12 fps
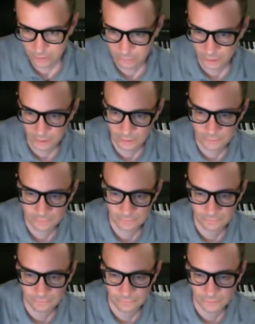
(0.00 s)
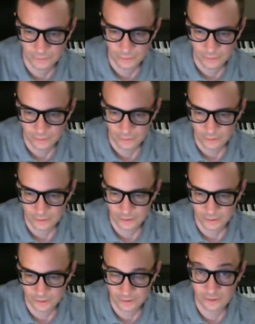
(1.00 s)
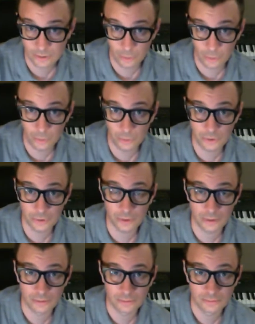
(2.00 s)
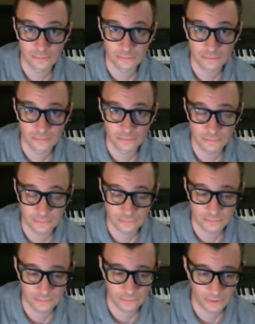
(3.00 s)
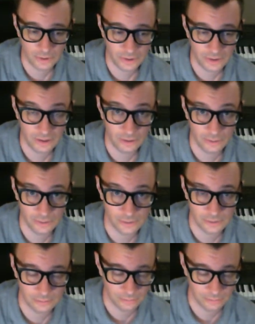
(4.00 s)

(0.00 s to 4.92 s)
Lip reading: man. It's older than the hills,